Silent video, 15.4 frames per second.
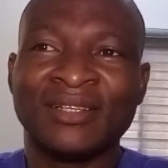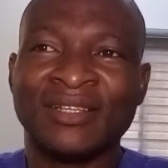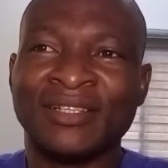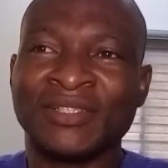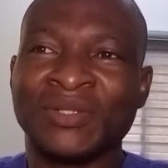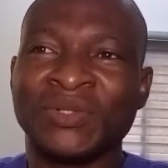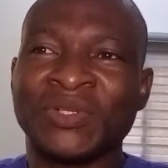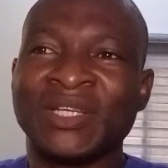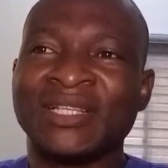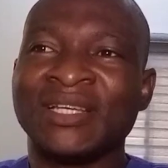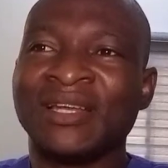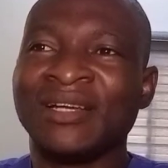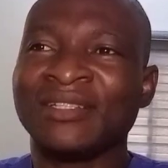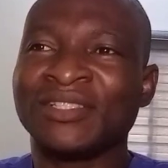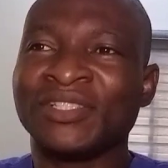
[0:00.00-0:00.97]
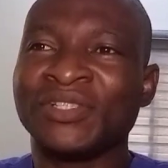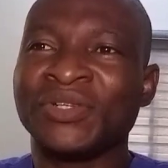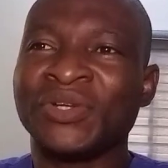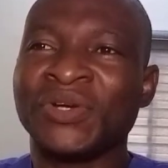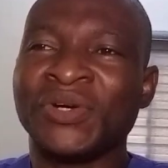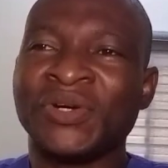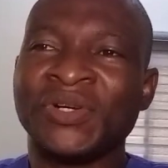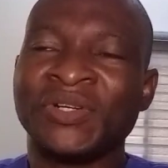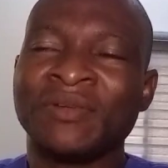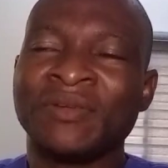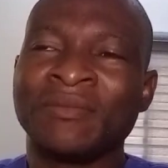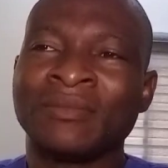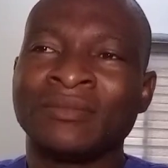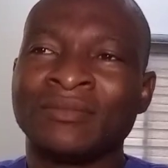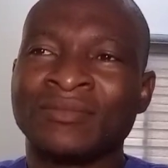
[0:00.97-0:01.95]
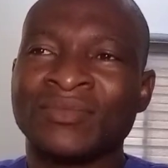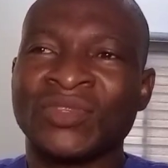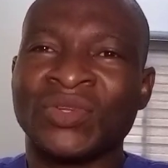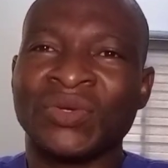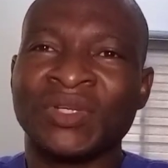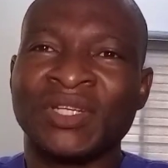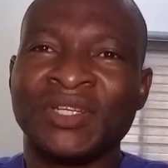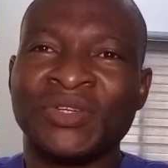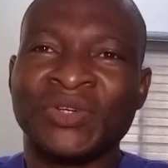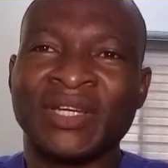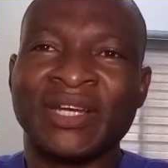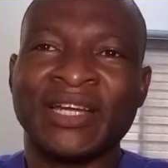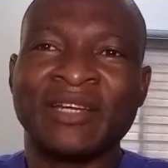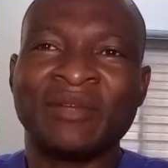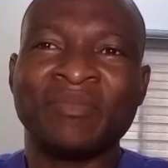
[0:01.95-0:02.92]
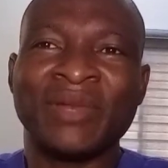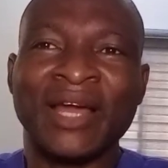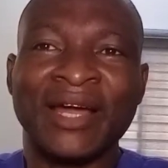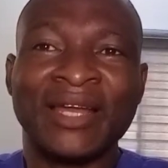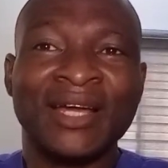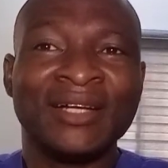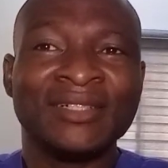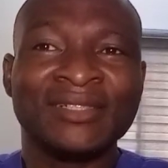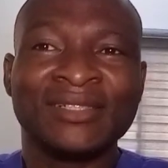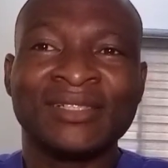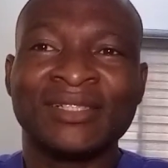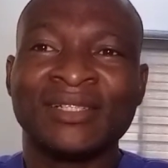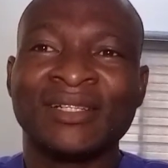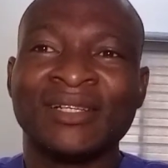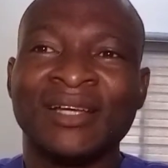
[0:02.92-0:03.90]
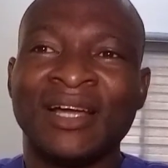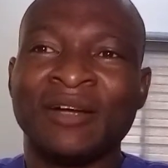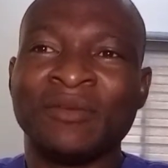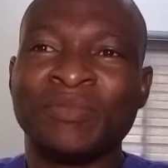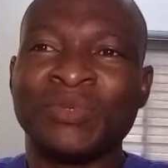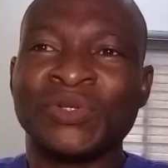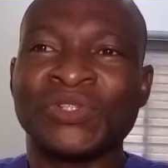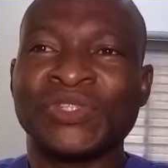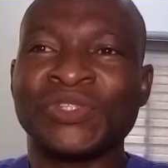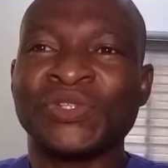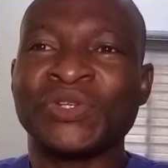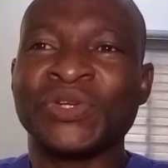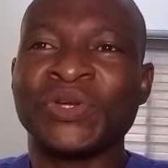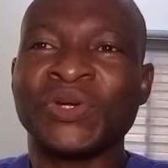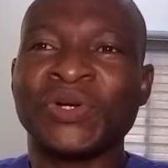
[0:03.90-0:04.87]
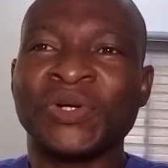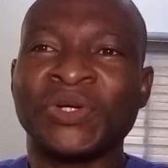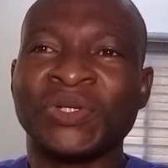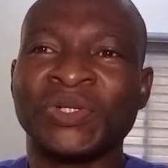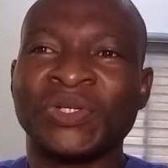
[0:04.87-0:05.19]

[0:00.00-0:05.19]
It is located anterior to the urinary bladder and posterior